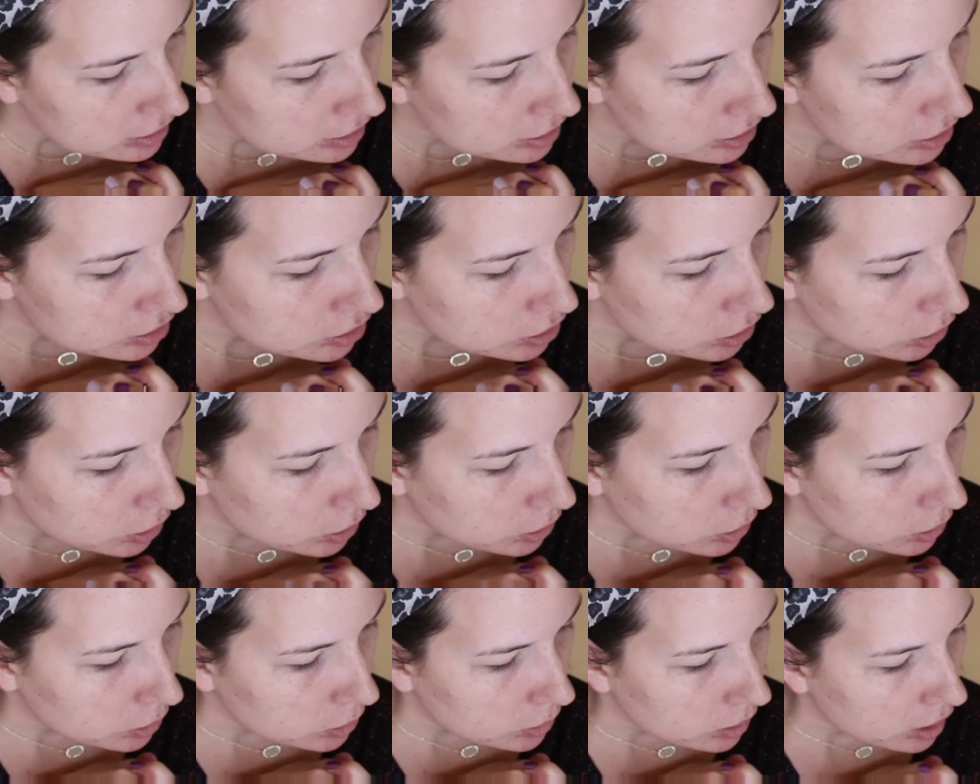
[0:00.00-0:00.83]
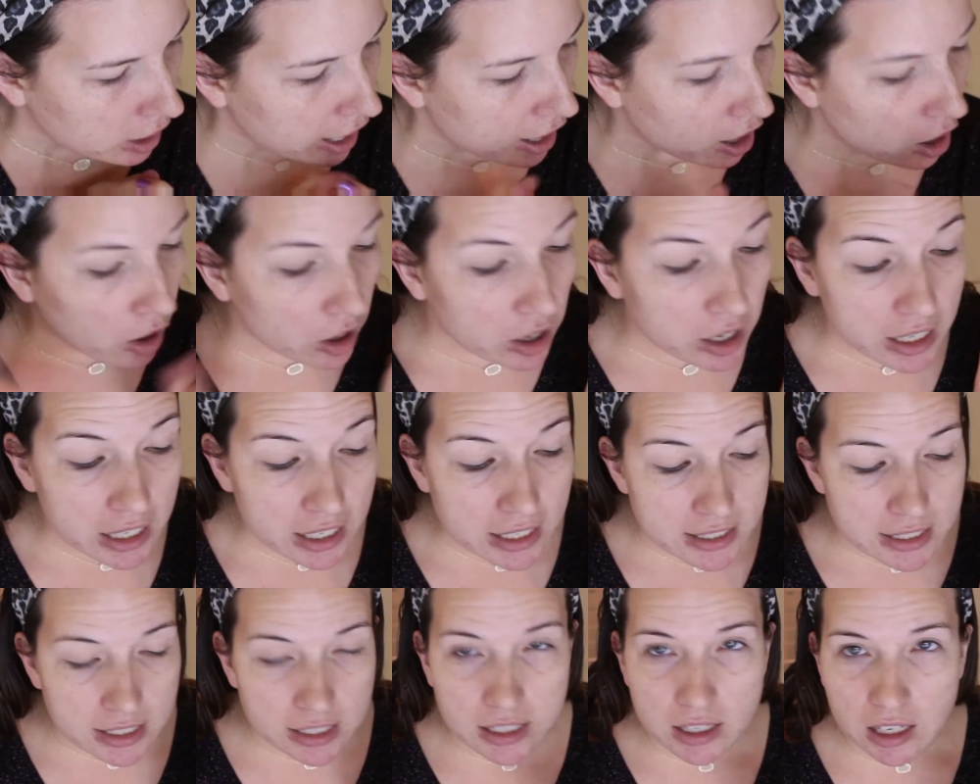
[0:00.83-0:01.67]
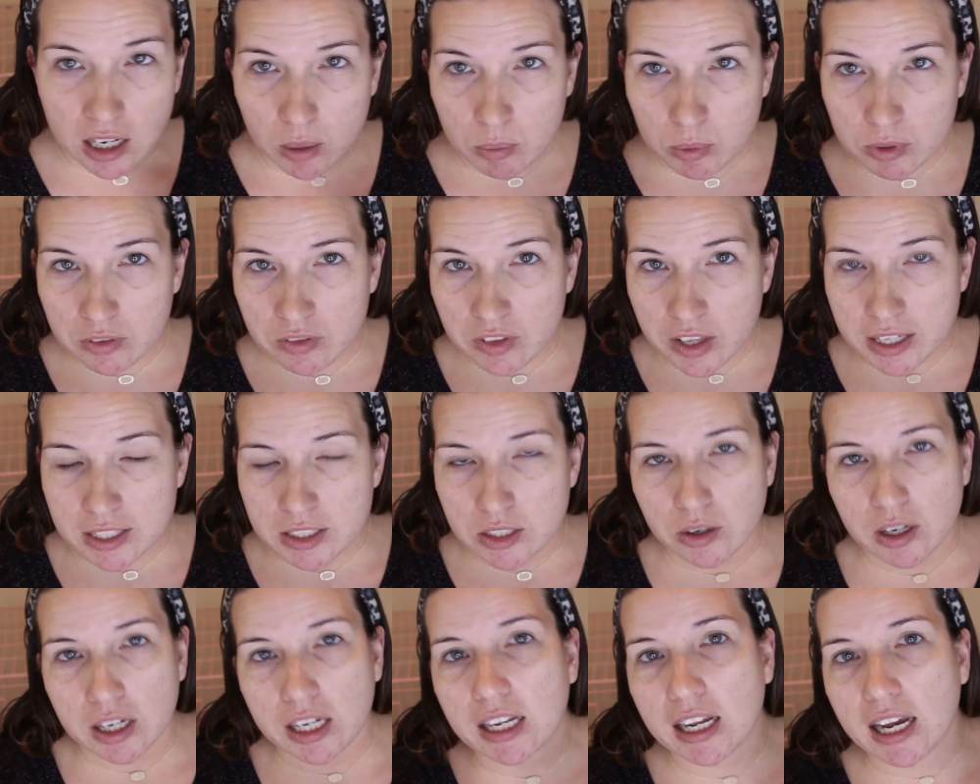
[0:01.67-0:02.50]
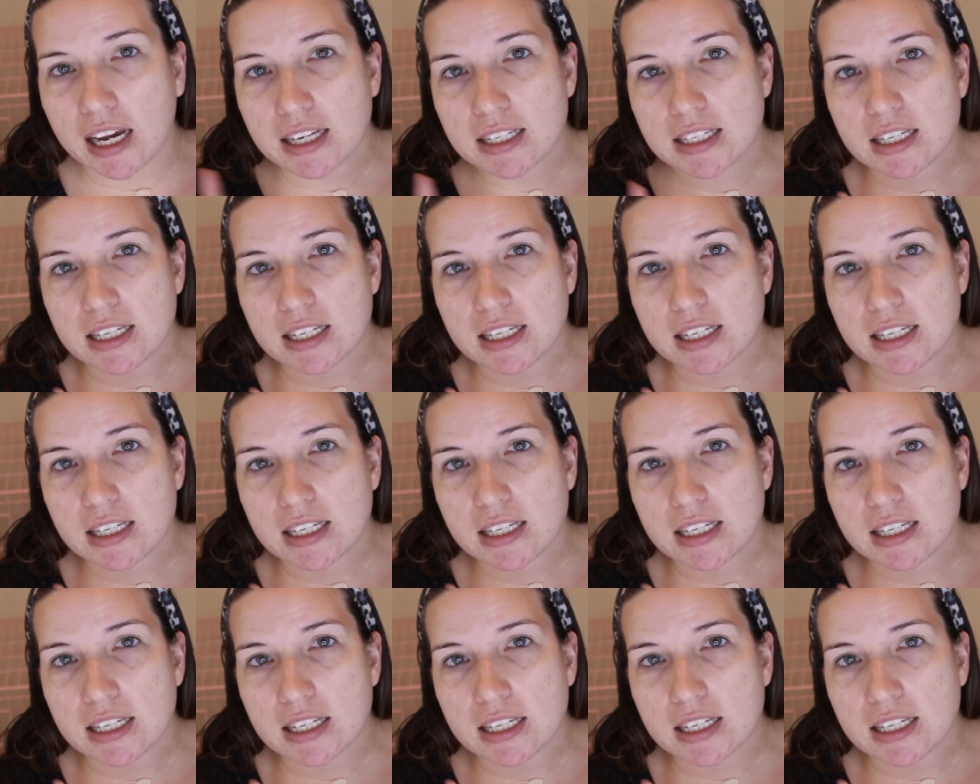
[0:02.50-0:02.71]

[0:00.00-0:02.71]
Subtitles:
So I already did a couple of things already. I